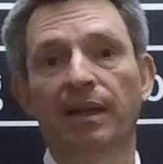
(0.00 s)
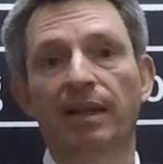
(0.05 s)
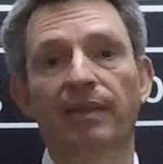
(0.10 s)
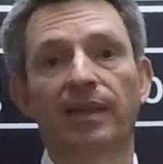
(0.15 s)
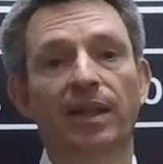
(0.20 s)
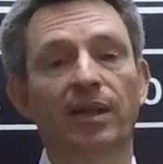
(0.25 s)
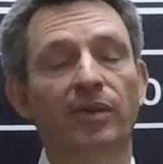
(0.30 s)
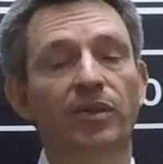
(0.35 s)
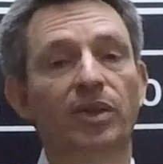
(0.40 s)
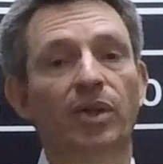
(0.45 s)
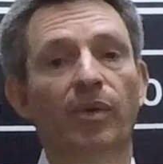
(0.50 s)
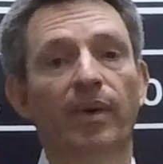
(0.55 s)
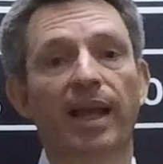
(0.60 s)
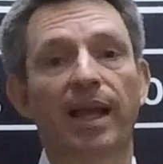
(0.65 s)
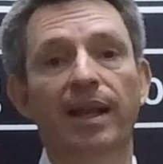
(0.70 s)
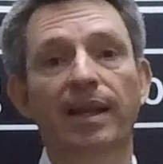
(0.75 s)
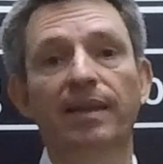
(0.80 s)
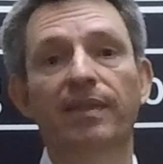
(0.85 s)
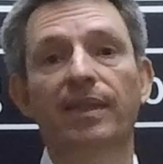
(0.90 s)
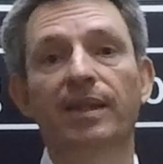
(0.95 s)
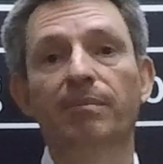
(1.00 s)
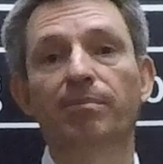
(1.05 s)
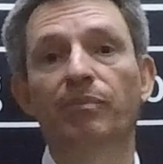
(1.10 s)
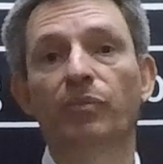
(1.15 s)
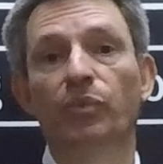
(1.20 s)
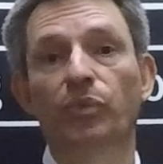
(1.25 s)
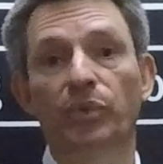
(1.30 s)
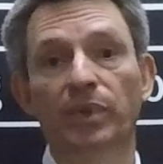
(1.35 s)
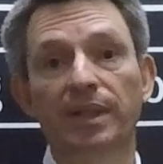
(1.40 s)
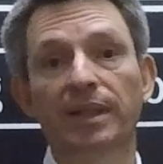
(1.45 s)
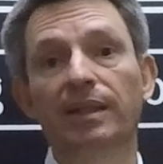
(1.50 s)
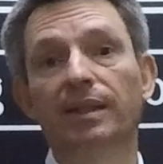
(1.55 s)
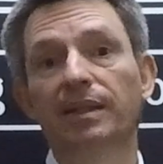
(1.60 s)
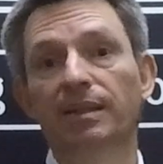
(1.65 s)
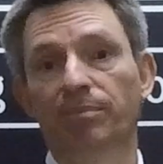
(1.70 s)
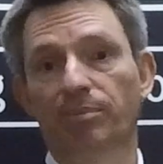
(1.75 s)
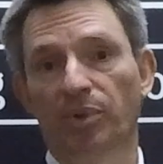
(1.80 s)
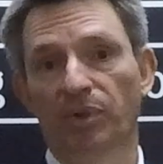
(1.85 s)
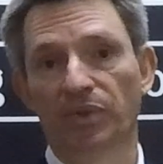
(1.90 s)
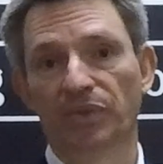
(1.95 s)
They don't know anything really
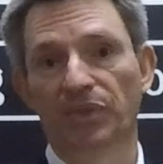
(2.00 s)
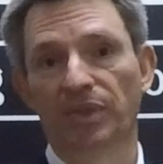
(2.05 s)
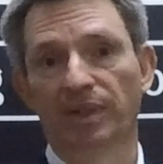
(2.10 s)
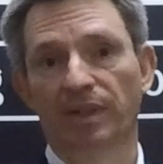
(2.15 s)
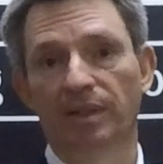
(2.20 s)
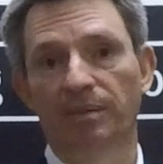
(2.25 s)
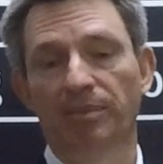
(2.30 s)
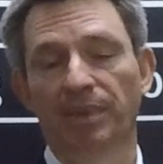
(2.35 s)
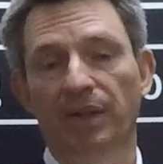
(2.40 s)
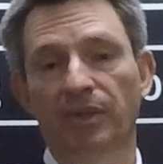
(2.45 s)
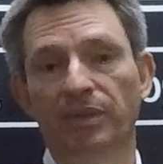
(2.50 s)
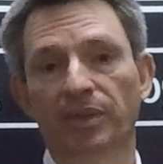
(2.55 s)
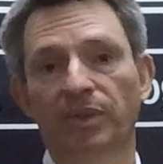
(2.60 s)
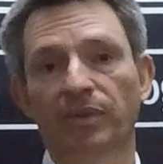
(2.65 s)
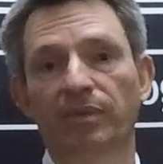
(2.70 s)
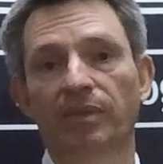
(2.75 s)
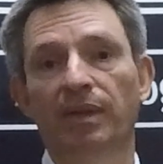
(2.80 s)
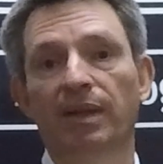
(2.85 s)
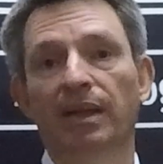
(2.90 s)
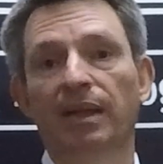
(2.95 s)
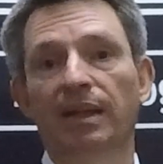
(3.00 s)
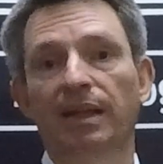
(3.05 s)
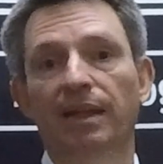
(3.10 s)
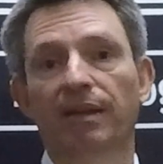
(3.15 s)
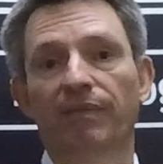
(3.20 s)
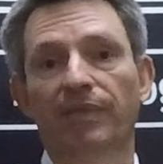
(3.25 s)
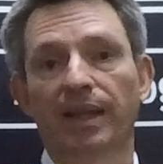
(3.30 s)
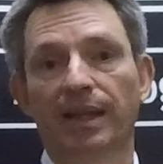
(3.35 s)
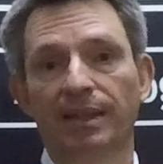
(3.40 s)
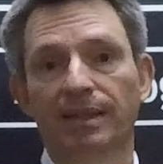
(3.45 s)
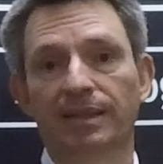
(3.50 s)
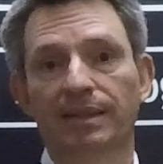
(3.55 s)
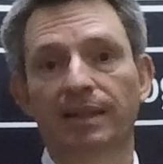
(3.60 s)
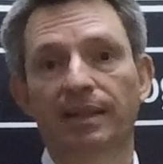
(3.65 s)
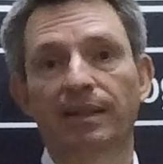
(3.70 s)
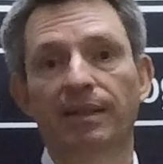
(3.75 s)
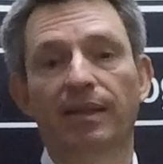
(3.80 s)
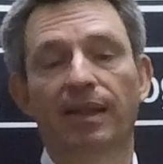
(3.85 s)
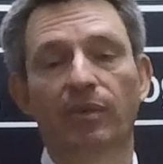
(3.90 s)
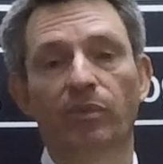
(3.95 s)
personal about you. If they
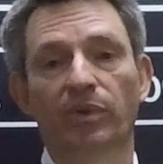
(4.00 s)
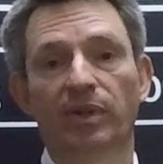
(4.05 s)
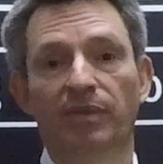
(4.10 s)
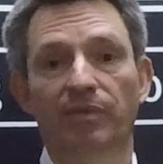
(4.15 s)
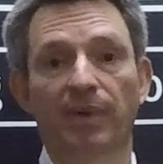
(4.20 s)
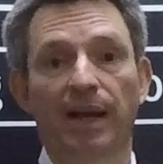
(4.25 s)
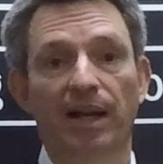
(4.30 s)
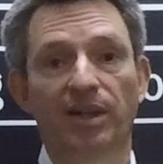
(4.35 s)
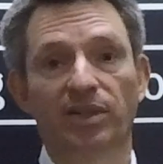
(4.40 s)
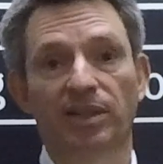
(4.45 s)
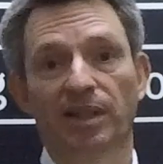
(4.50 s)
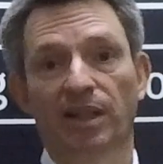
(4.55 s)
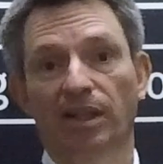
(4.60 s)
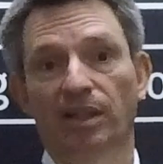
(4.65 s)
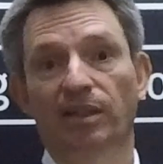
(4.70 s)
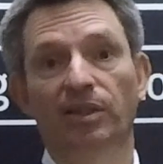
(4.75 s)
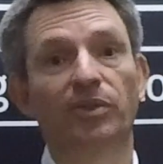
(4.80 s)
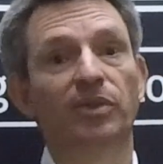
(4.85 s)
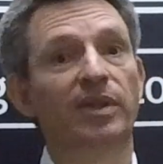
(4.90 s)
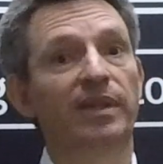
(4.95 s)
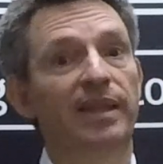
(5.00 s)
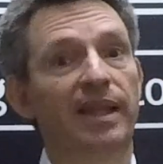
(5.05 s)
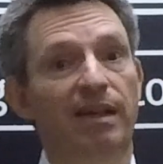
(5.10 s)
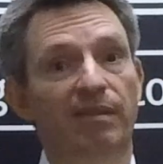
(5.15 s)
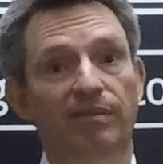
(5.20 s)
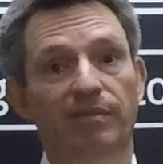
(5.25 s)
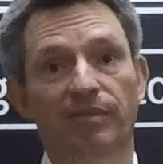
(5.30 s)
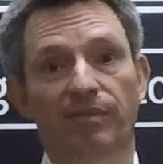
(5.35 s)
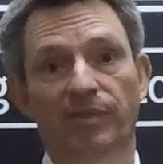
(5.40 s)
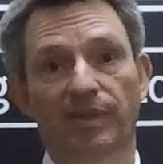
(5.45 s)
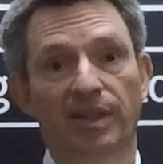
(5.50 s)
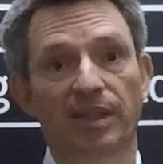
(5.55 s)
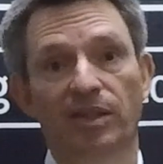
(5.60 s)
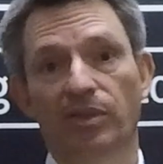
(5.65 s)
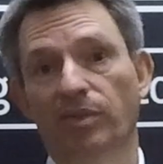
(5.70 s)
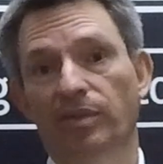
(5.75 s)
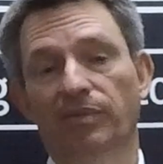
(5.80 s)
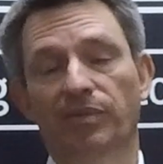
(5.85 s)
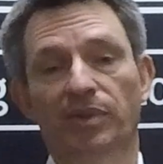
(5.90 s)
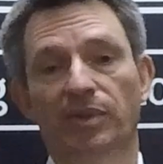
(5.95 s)
did, they would have actually included that
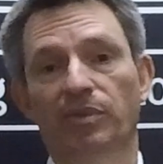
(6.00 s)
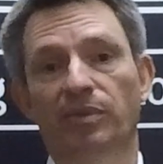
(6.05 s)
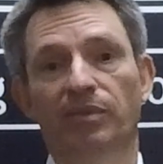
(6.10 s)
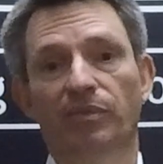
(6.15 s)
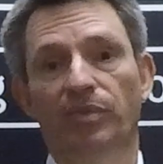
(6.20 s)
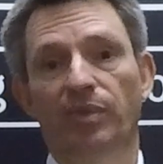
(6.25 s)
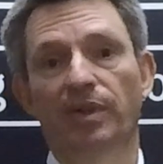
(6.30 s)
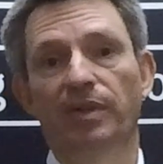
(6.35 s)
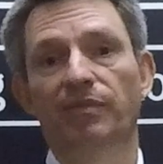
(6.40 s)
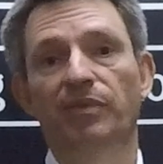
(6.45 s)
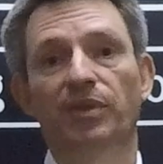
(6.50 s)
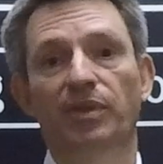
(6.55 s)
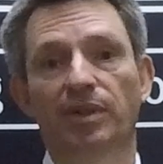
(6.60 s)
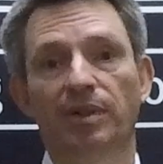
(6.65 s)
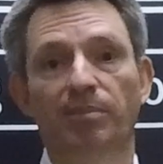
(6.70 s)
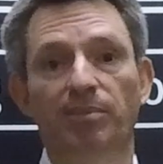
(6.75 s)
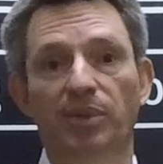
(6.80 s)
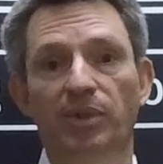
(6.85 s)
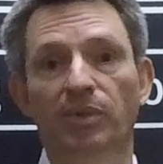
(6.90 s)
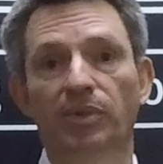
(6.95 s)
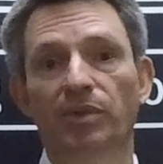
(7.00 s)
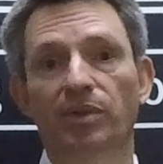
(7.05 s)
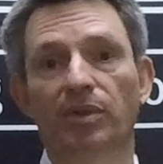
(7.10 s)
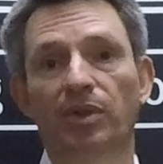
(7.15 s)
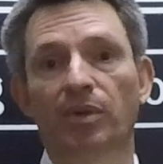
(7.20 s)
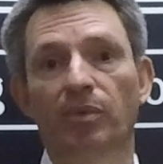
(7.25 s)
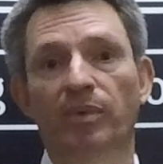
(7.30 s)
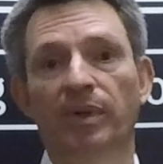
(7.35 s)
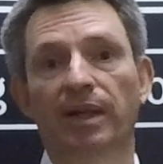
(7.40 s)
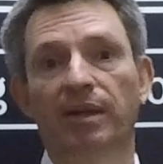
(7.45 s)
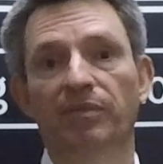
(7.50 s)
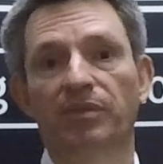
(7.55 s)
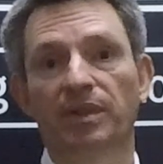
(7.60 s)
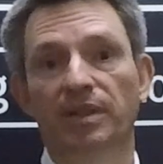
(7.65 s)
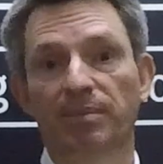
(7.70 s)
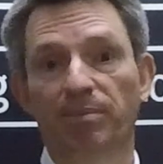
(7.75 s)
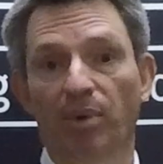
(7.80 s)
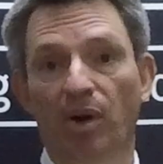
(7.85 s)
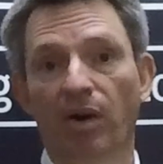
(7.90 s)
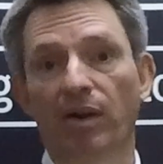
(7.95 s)
video of you in front of your computer or whatever
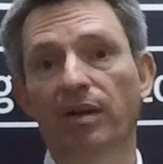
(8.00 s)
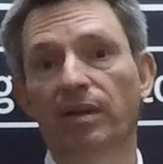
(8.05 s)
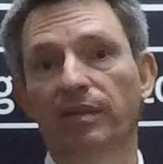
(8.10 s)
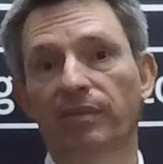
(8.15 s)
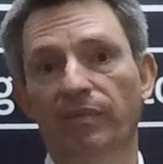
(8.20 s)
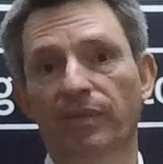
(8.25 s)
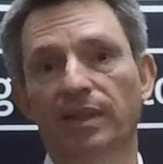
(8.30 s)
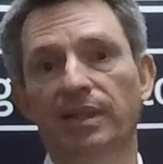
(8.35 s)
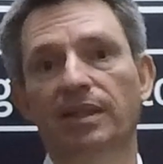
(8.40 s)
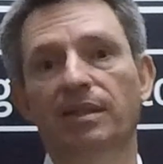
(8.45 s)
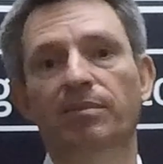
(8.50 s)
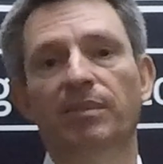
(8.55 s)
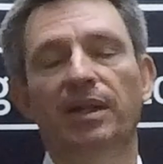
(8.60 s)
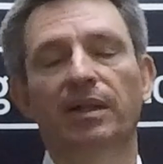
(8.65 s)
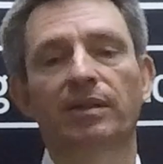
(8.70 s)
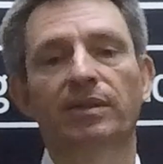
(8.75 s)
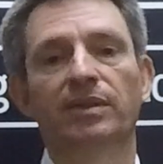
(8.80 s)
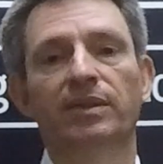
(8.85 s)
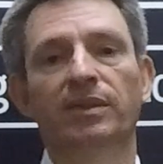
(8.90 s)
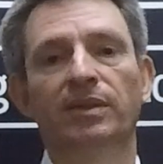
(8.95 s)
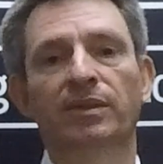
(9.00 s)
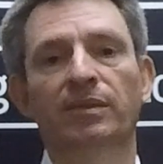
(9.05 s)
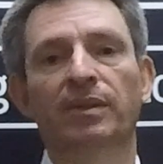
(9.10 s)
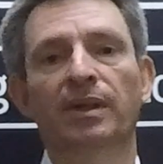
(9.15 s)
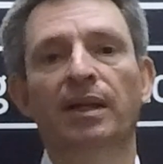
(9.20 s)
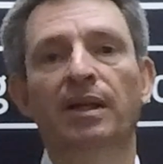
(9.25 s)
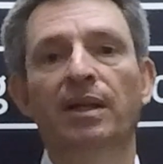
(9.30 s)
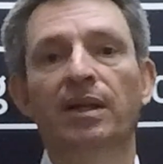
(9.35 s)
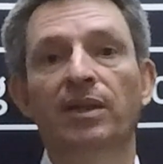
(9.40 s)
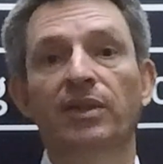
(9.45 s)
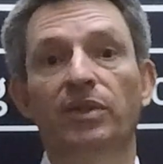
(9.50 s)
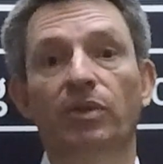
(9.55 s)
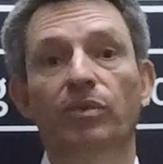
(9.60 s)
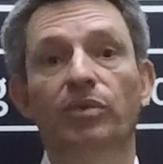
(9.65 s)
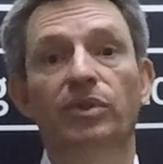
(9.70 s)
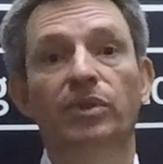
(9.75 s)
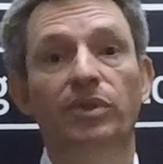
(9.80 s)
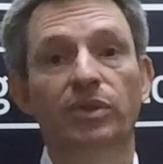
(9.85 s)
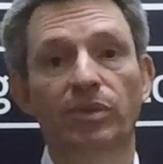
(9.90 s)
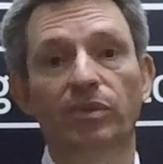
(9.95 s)
as part of the email to you. So
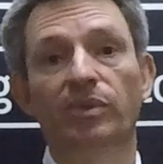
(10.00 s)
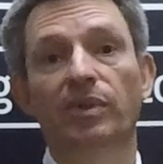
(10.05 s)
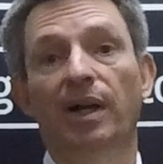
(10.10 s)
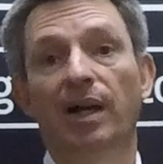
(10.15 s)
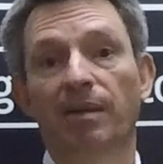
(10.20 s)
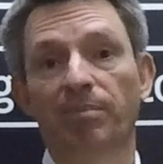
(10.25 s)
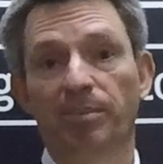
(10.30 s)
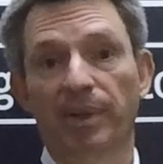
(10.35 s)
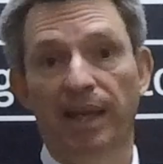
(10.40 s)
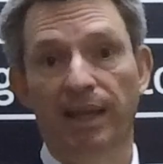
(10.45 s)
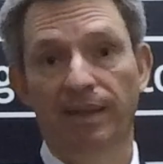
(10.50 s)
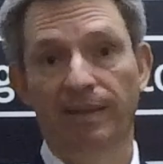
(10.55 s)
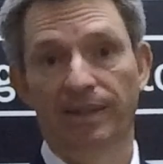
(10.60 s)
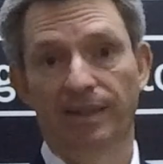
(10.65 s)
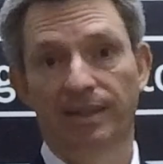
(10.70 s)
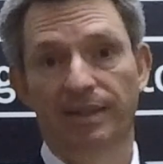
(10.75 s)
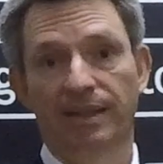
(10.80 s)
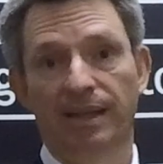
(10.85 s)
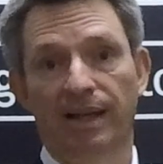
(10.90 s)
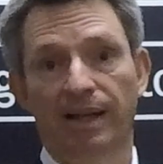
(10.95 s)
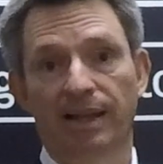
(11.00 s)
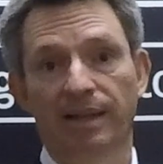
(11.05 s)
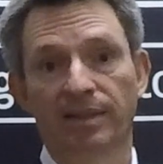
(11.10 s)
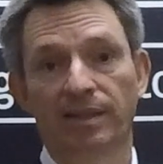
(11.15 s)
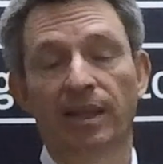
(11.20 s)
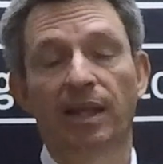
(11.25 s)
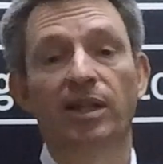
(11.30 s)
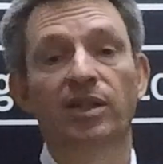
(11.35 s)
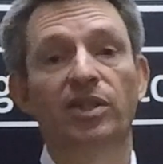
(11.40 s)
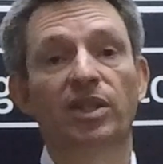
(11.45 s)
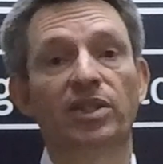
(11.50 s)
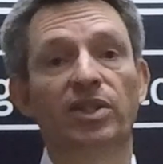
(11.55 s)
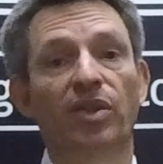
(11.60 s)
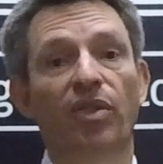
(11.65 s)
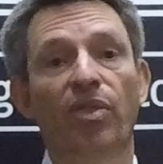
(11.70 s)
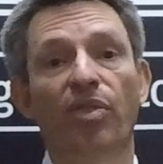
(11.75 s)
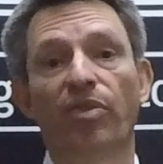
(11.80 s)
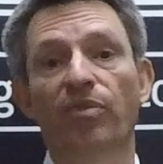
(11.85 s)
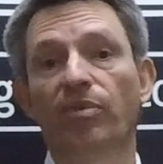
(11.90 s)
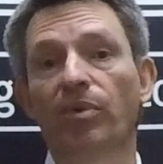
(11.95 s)
do not pay these guys. Just
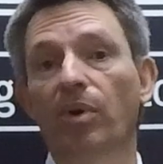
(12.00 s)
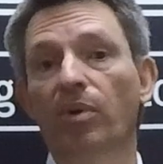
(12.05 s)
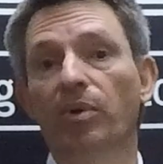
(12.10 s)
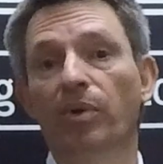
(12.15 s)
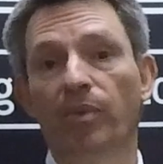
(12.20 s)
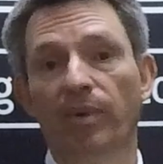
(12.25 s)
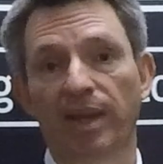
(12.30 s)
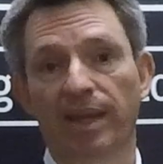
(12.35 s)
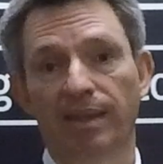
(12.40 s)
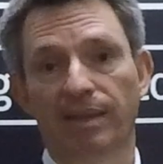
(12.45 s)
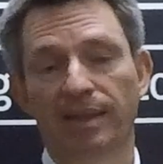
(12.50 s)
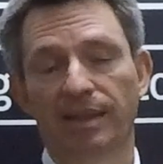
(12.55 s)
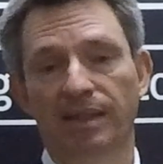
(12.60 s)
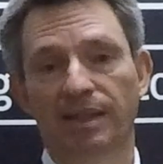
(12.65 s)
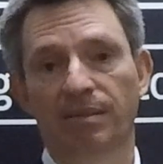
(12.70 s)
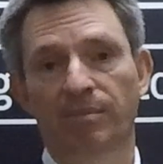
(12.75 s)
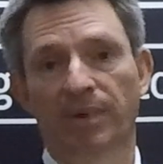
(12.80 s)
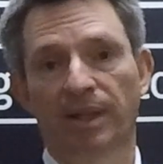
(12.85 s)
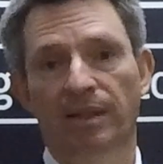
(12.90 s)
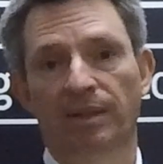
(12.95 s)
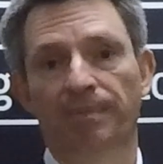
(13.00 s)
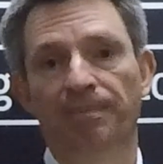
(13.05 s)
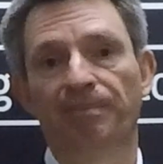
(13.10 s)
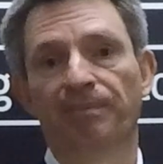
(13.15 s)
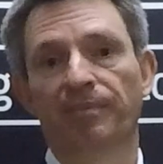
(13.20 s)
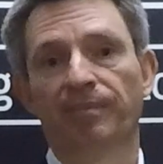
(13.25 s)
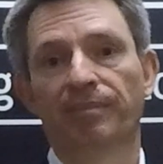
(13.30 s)
throw away the email.